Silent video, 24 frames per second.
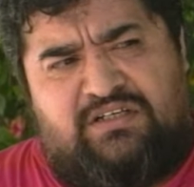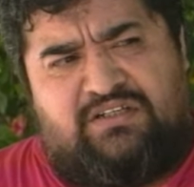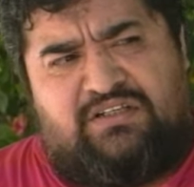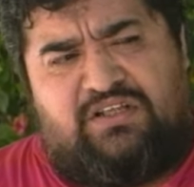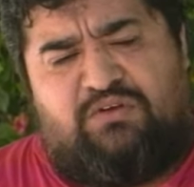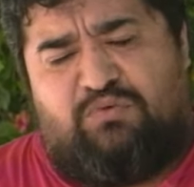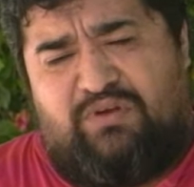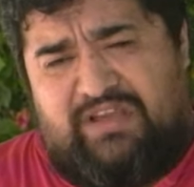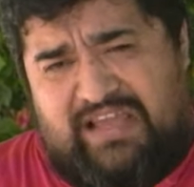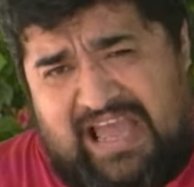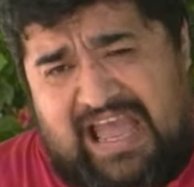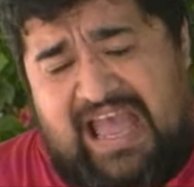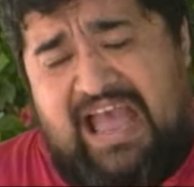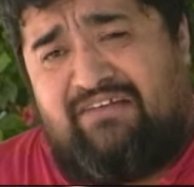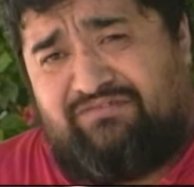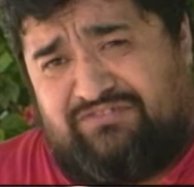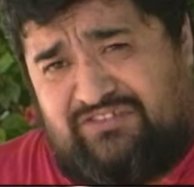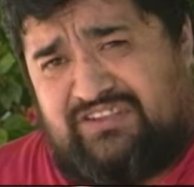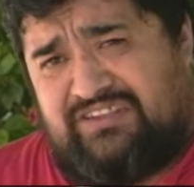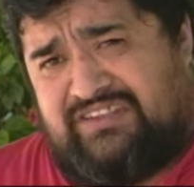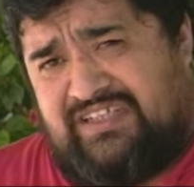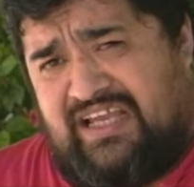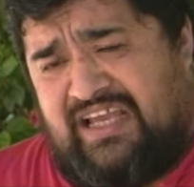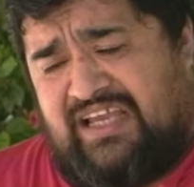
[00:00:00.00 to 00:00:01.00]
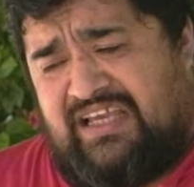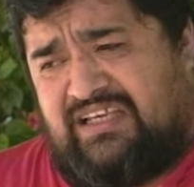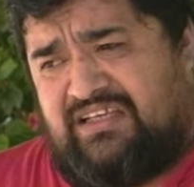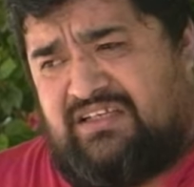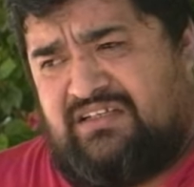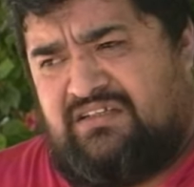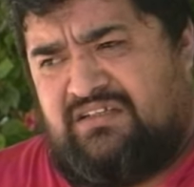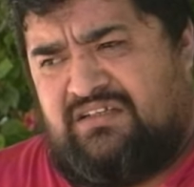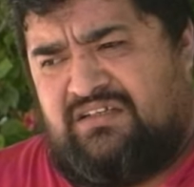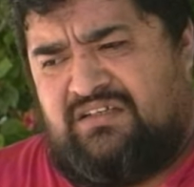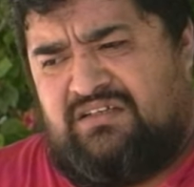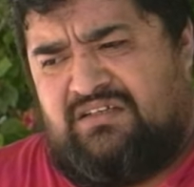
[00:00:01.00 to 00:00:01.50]
that we have today
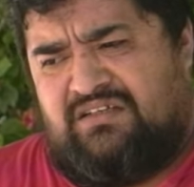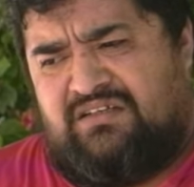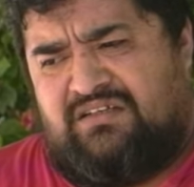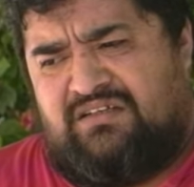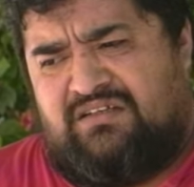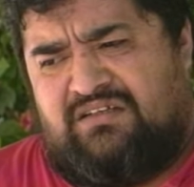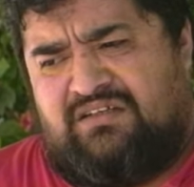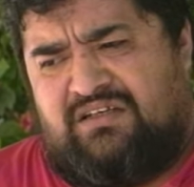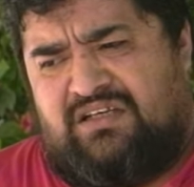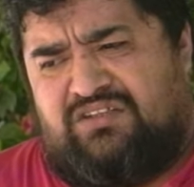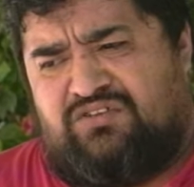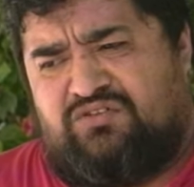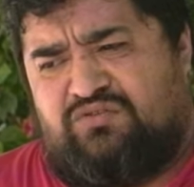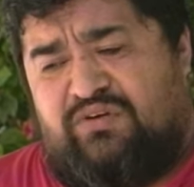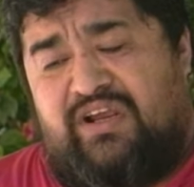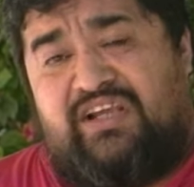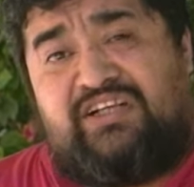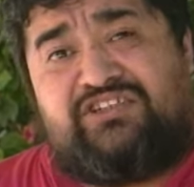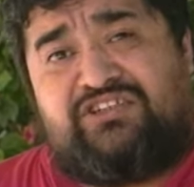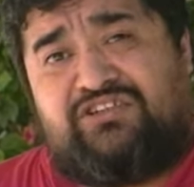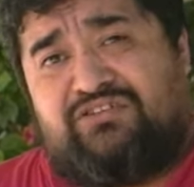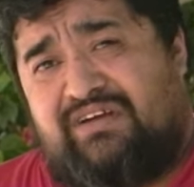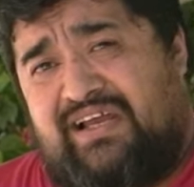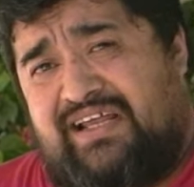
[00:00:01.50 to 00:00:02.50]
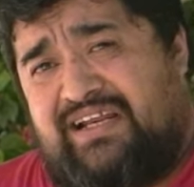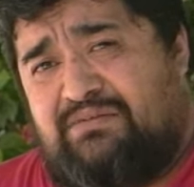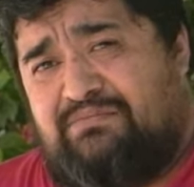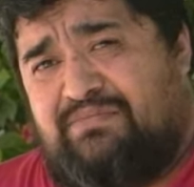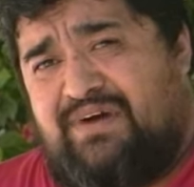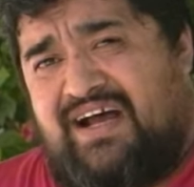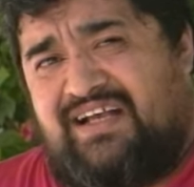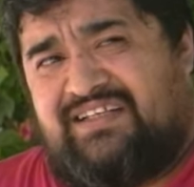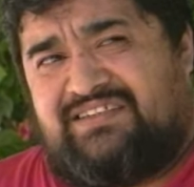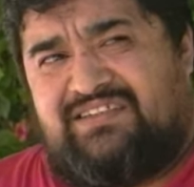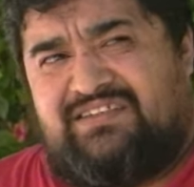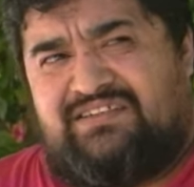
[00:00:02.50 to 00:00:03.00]
is racial
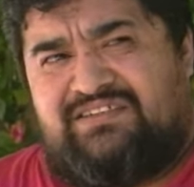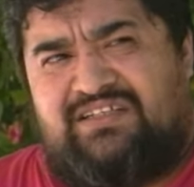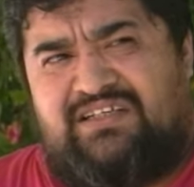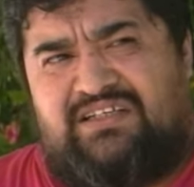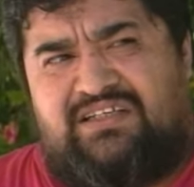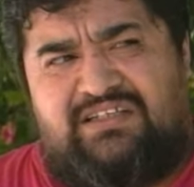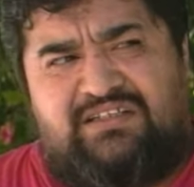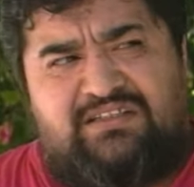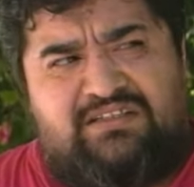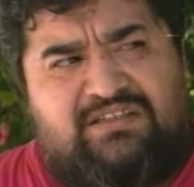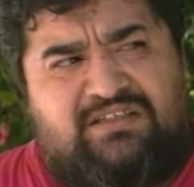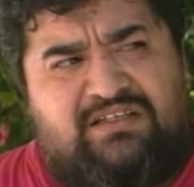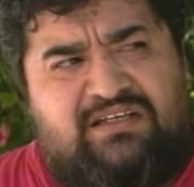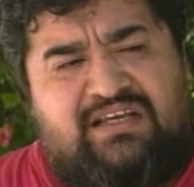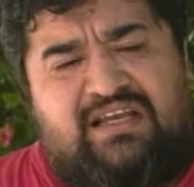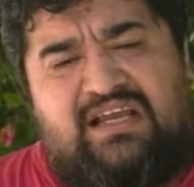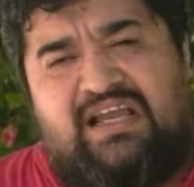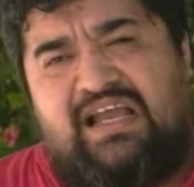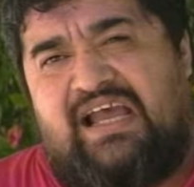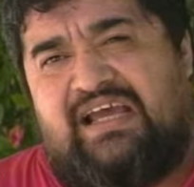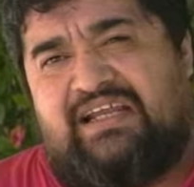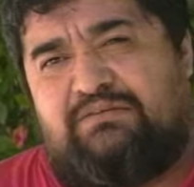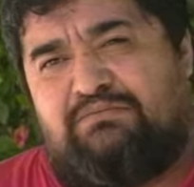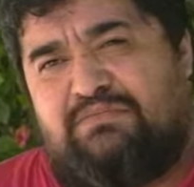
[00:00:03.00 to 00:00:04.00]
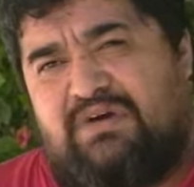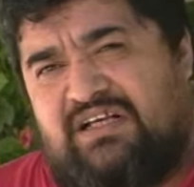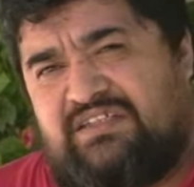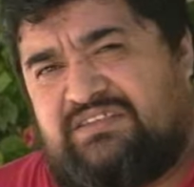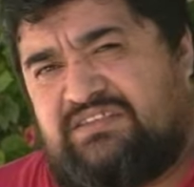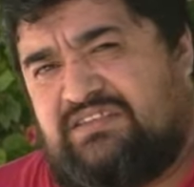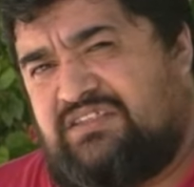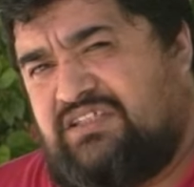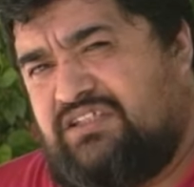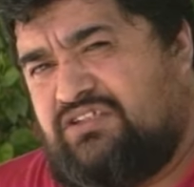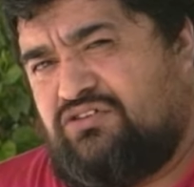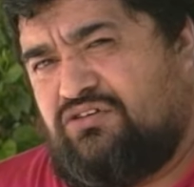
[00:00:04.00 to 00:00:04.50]
animosity,
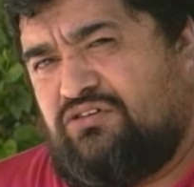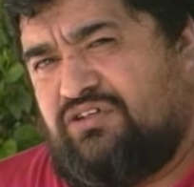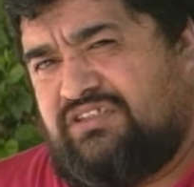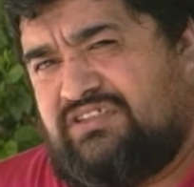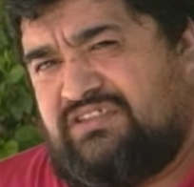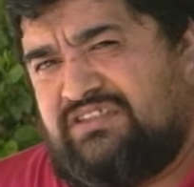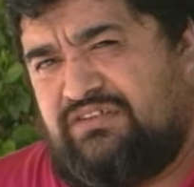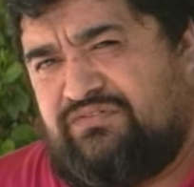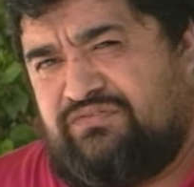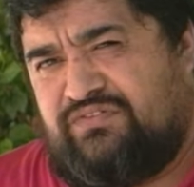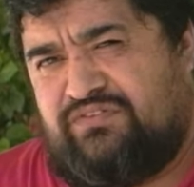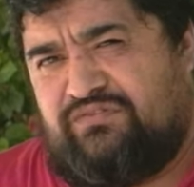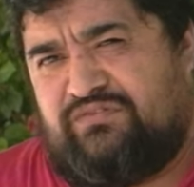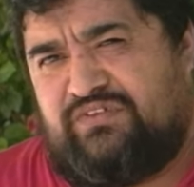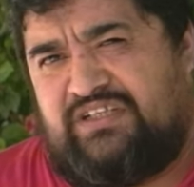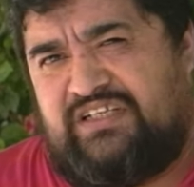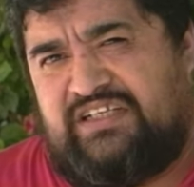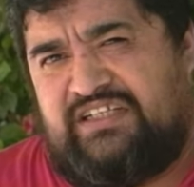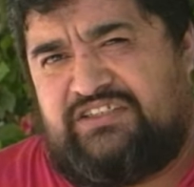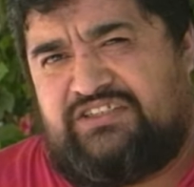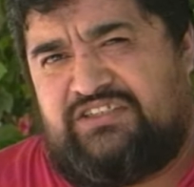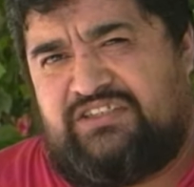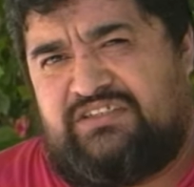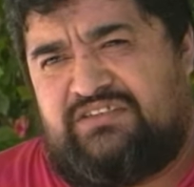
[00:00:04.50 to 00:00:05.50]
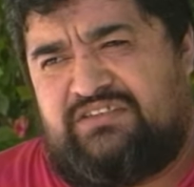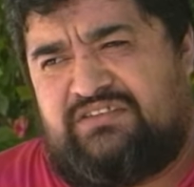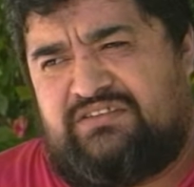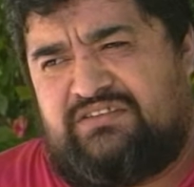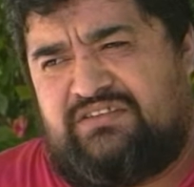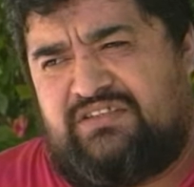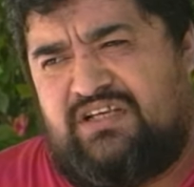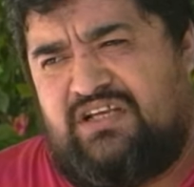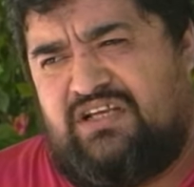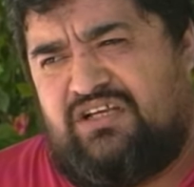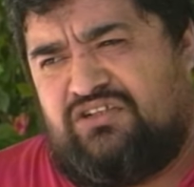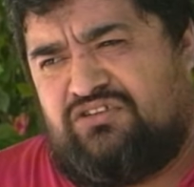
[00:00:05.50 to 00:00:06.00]
animosity towards different
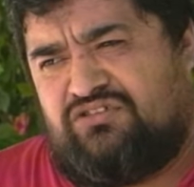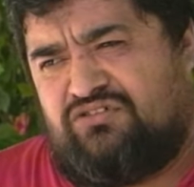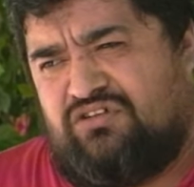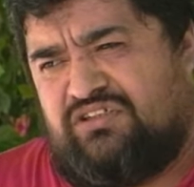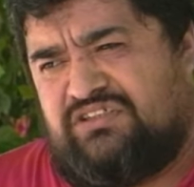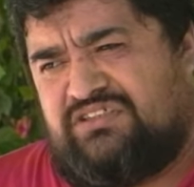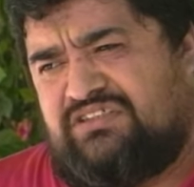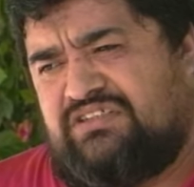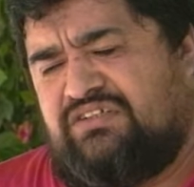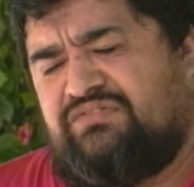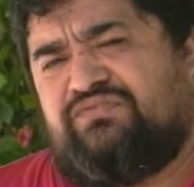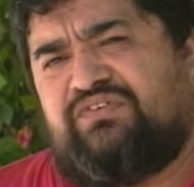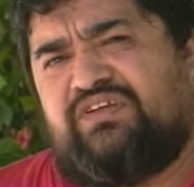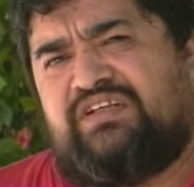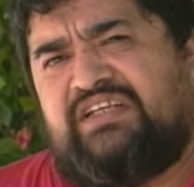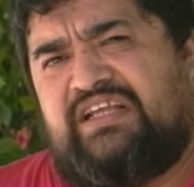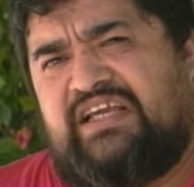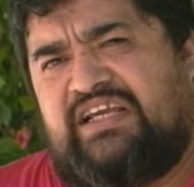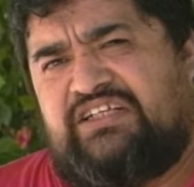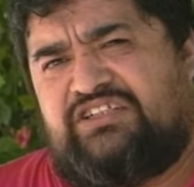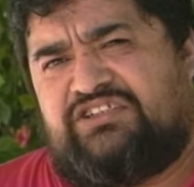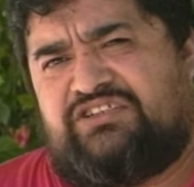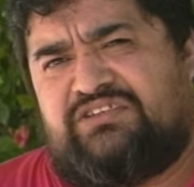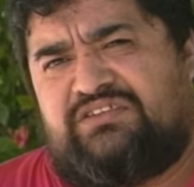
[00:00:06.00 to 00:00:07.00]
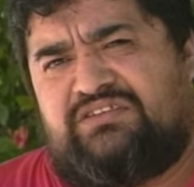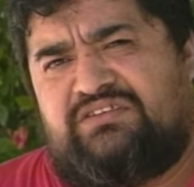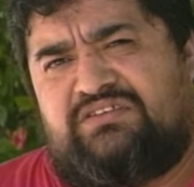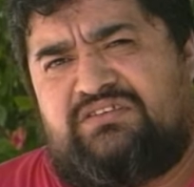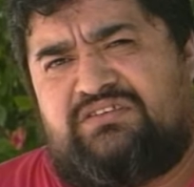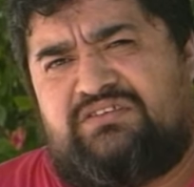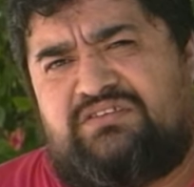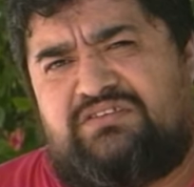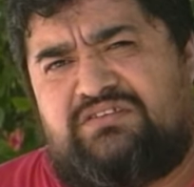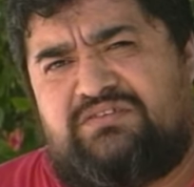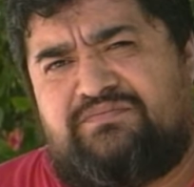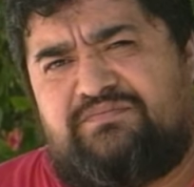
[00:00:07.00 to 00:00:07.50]
religions, towards different
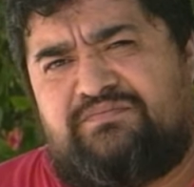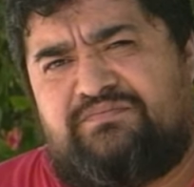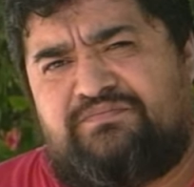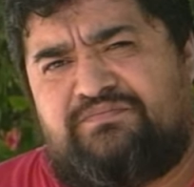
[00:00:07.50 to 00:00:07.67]
nations,